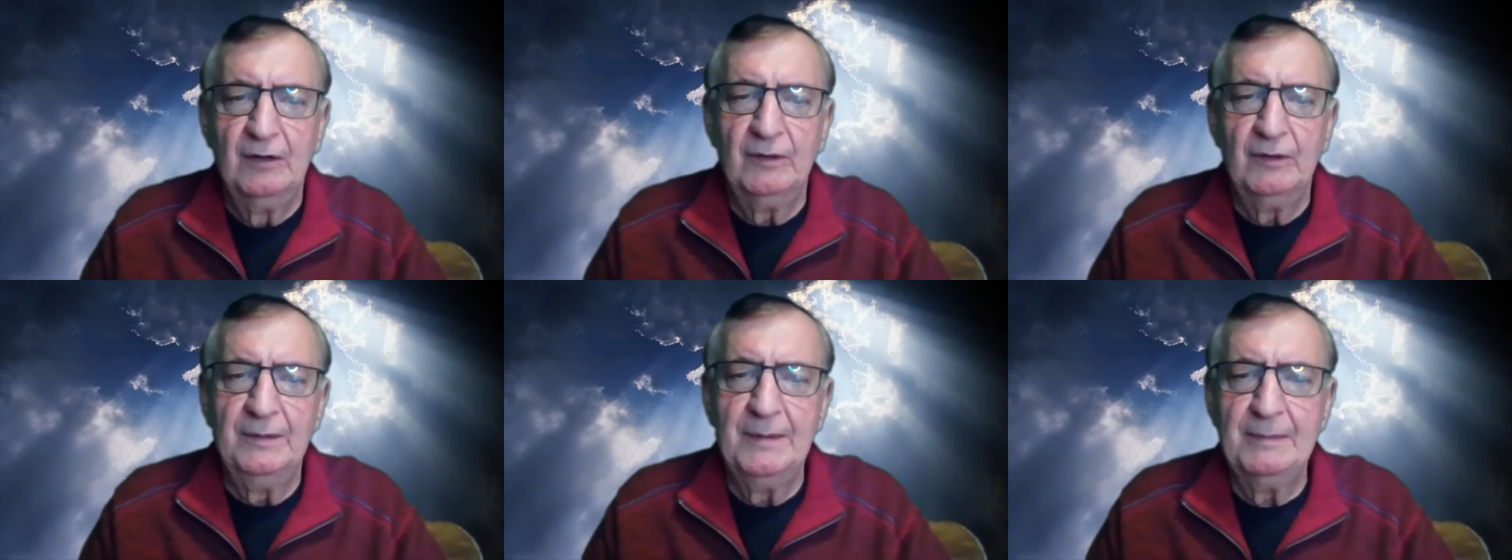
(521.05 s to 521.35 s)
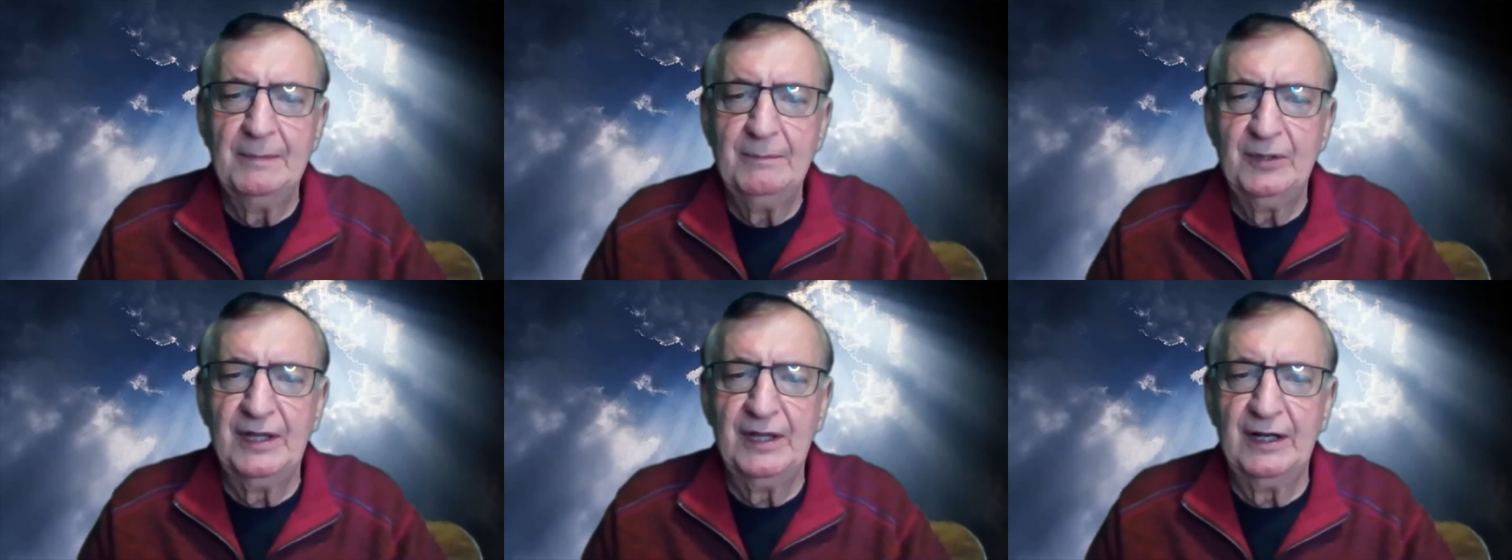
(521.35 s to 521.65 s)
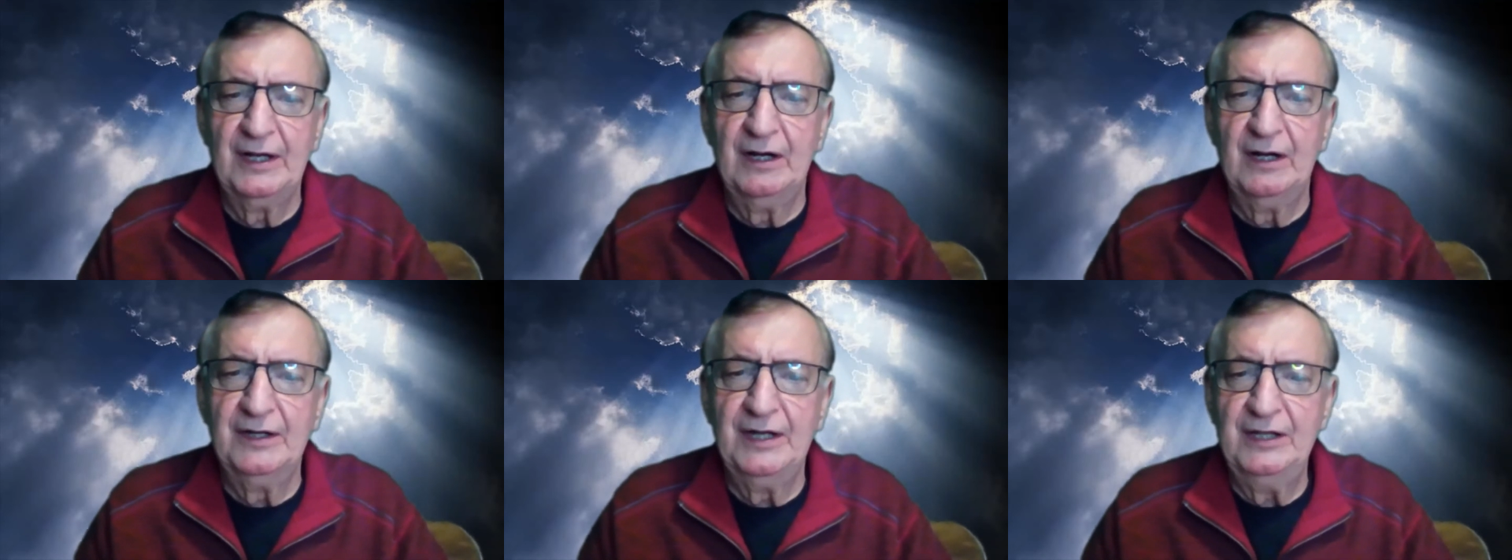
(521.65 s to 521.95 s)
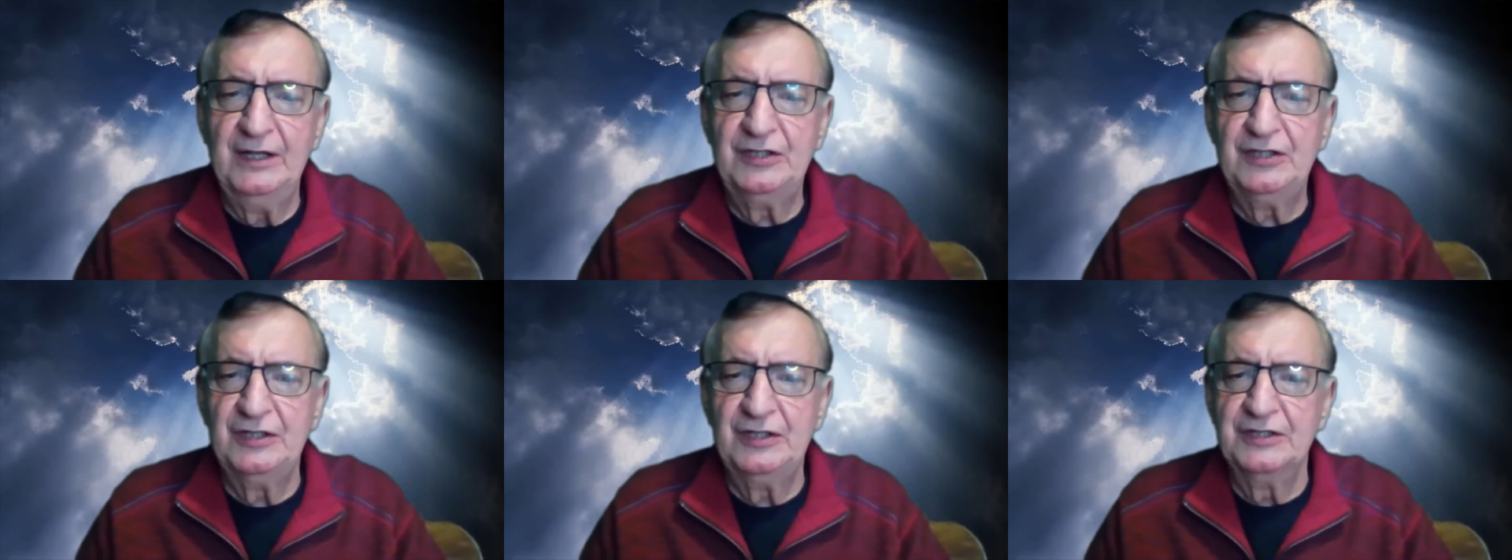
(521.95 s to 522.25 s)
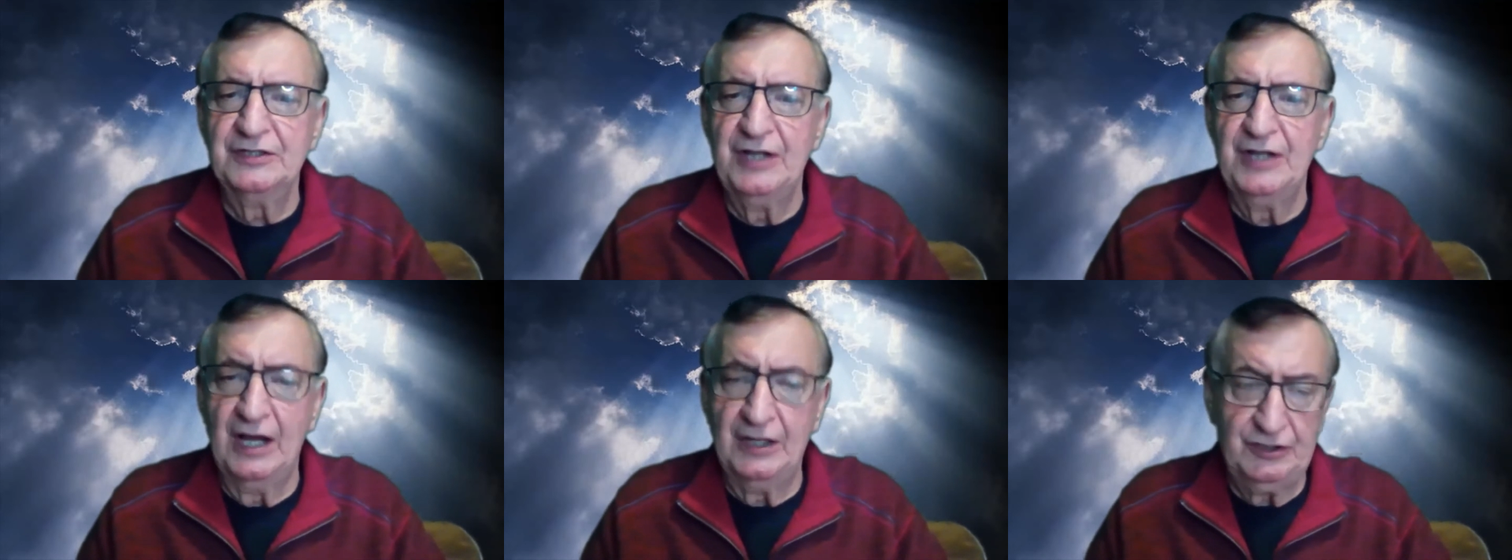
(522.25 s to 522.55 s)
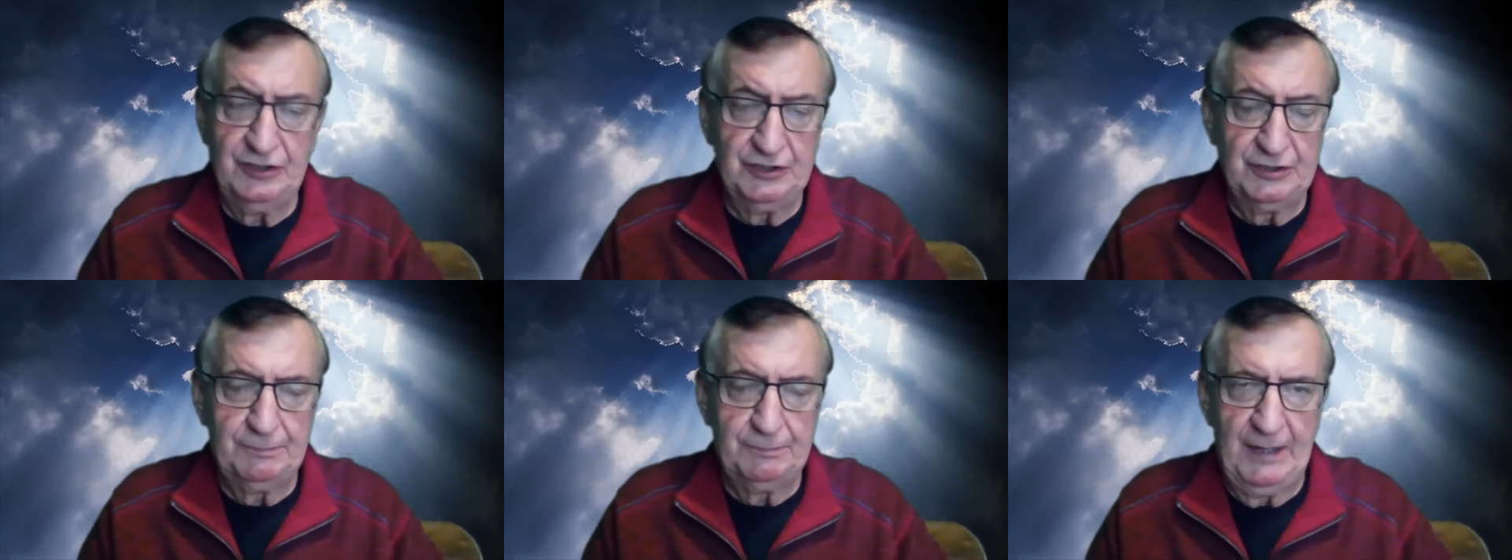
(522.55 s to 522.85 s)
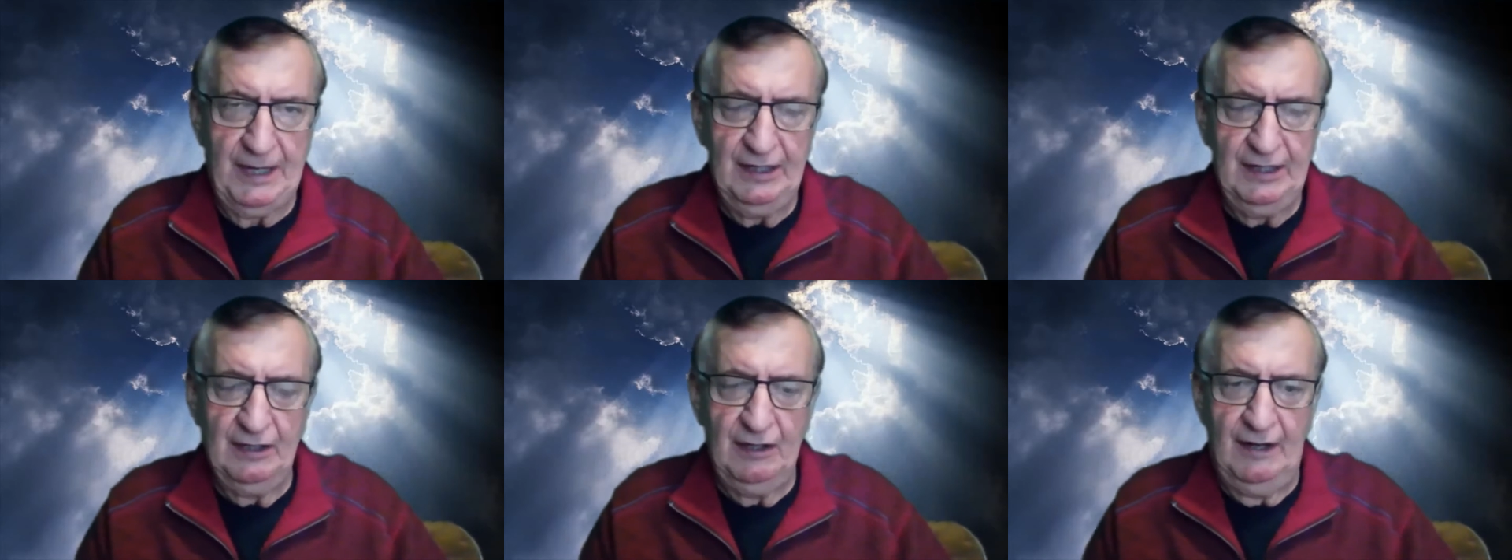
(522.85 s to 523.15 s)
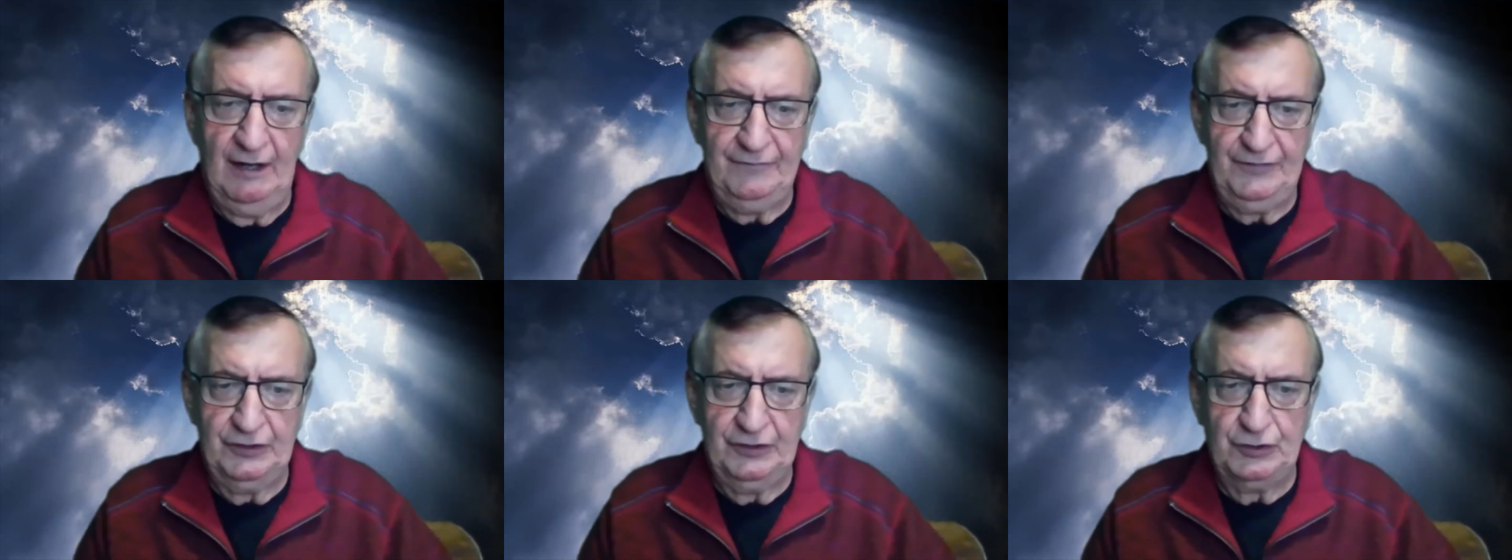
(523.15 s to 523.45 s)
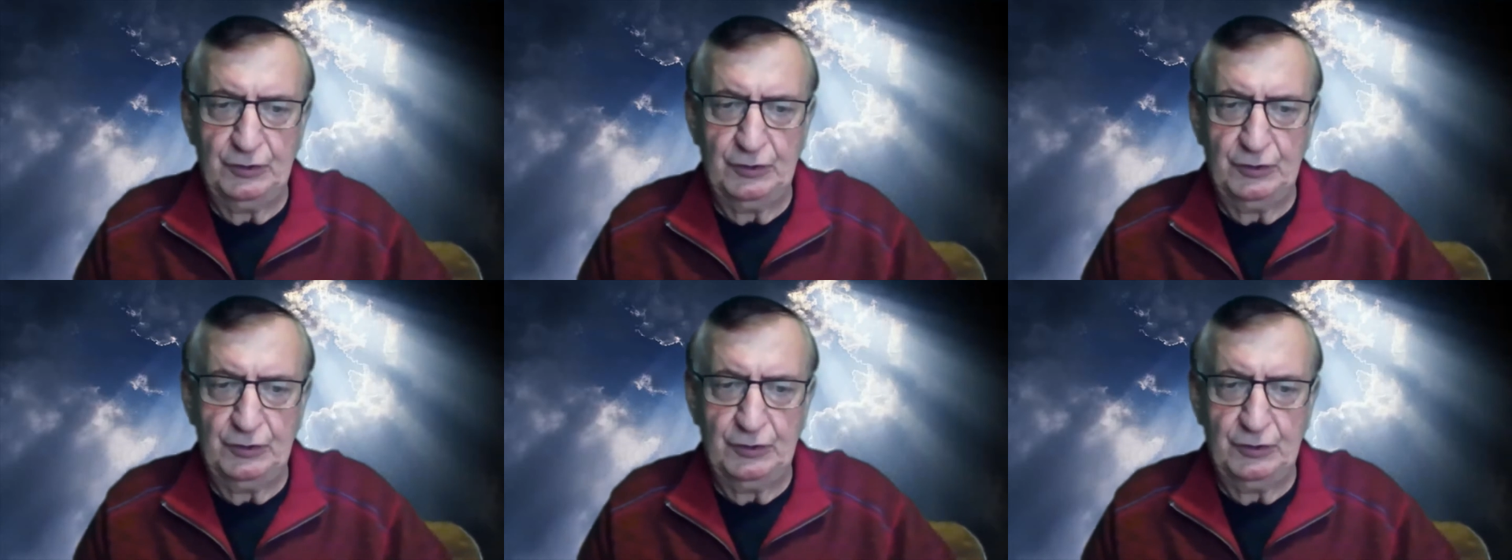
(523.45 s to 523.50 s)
Remember that our nation is not just paying off